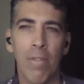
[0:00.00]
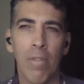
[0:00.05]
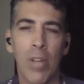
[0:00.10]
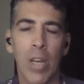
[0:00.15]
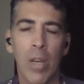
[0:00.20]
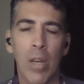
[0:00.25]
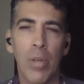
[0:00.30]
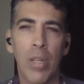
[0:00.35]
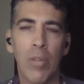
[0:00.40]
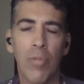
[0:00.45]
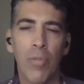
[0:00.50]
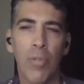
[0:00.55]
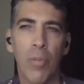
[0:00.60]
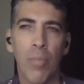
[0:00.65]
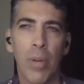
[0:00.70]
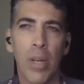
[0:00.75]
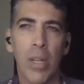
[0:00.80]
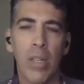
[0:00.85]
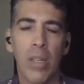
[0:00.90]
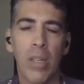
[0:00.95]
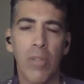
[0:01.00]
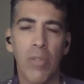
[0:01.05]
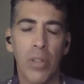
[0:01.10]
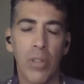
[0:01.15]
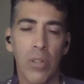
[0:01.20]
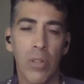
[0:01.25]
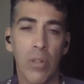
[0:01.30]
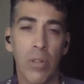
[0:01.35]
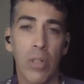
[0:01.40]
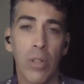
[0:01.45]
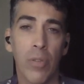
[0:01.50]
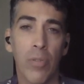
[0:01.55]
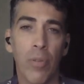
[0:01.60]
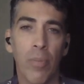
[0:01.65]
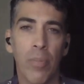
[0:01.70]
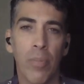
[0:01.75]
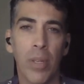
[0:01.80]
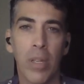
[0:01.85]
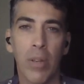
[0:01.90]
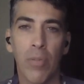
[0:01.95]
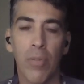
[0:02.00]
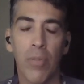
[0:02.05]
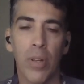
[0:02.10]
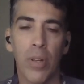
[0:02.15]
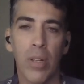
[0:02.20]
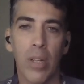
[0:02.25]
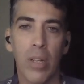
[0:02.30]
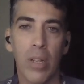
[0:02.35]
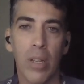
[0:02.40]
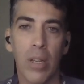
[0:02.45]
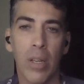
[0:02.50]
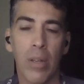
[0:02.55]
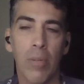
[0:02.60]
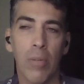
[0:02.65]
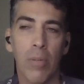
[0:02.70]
I mean, for many of us, certainly for me, it felt like